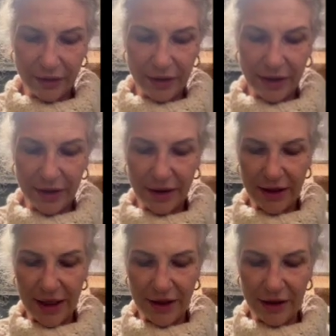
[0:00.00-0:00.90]

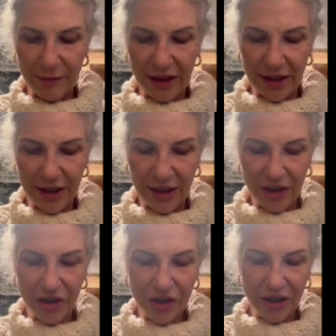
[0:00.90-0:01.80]
and the page